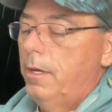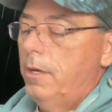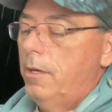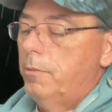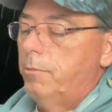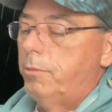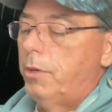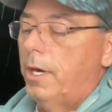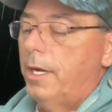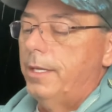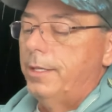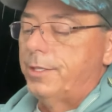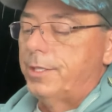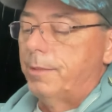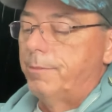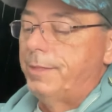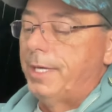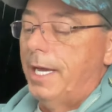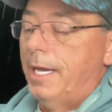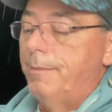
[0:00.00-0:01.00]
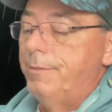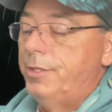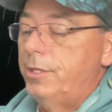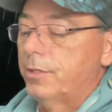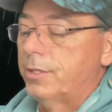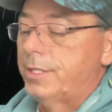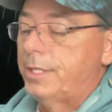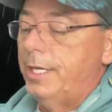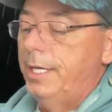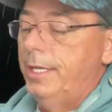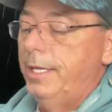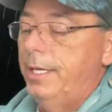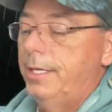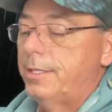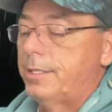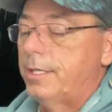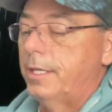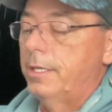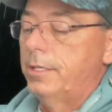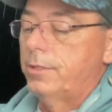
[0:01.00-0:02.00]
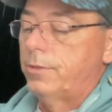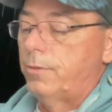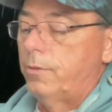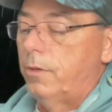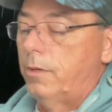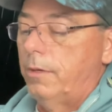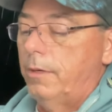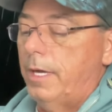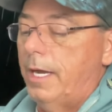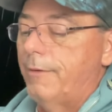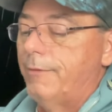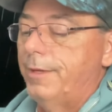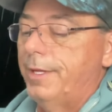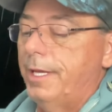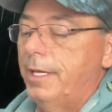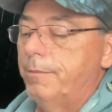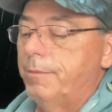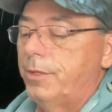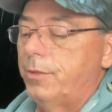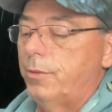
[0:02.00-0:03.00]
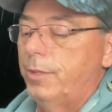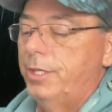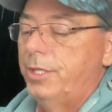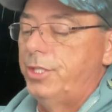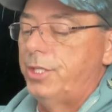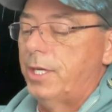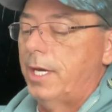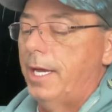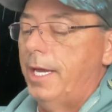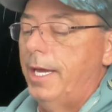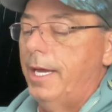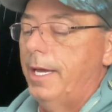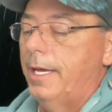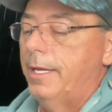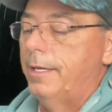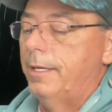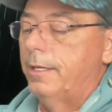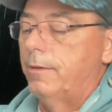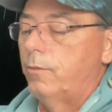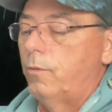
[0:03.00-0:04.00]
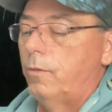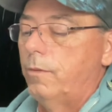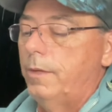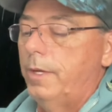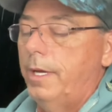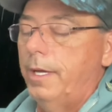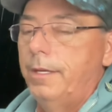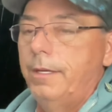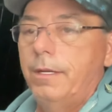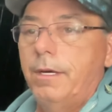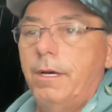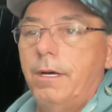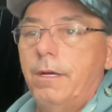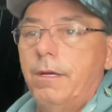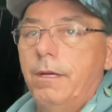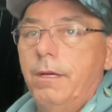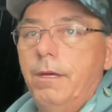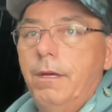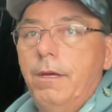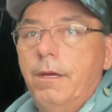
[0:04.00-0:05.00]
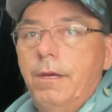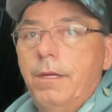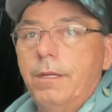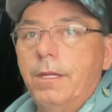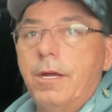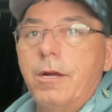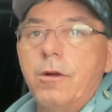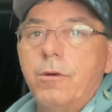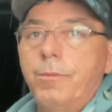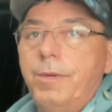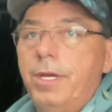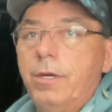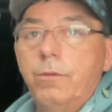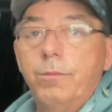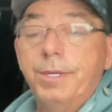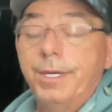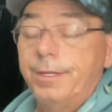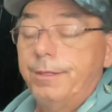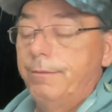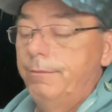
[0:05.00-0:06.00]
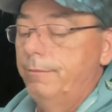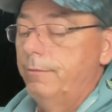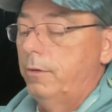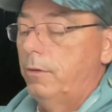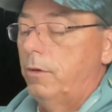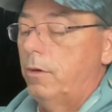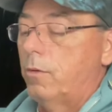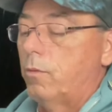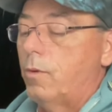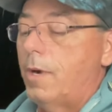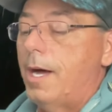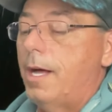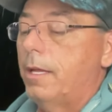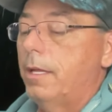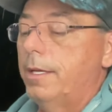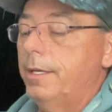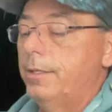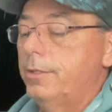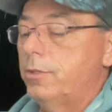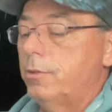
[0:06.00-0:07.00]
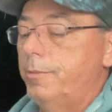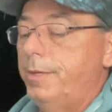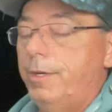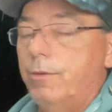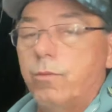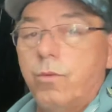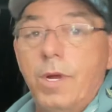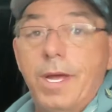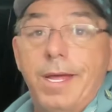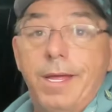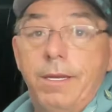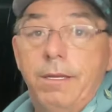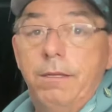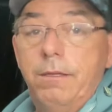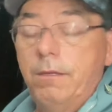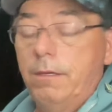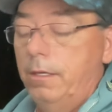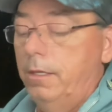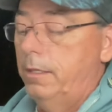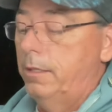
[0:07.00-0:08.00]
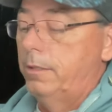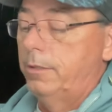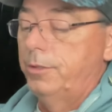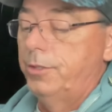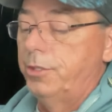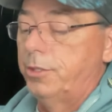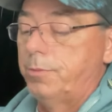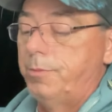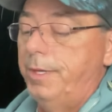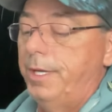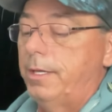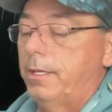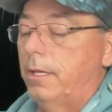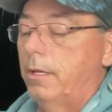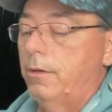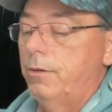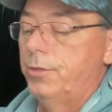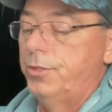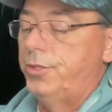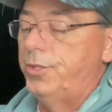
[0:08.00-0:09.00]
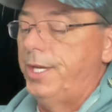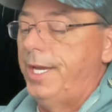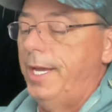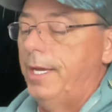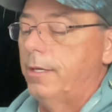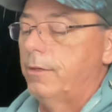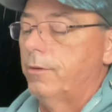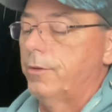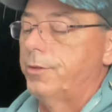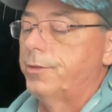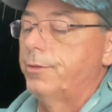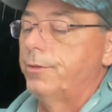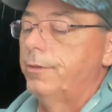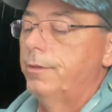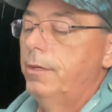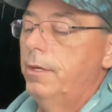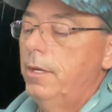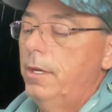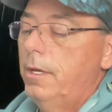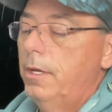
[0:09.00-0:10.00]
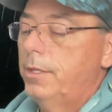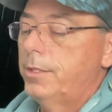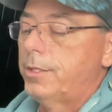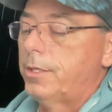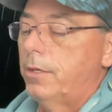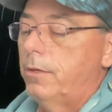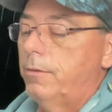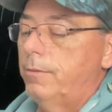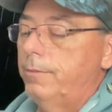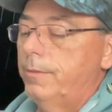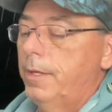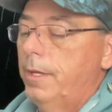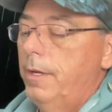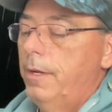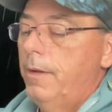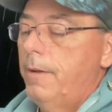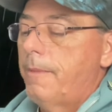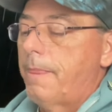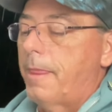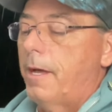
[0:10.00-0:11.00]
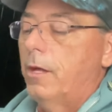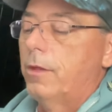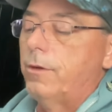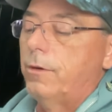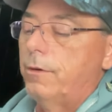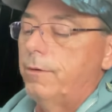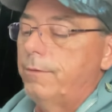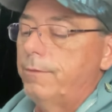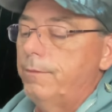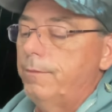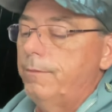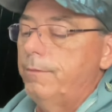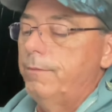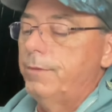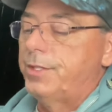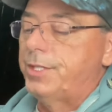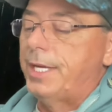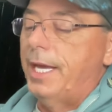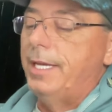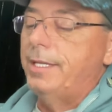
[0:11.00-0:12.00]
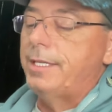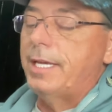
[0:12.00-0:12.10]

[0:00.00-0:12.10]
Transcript: But sometimes you'll see these things where everything between Cheyenne and Laramie will be, or Rawlings will be red, and it'll just be closed. You can't go through. So other states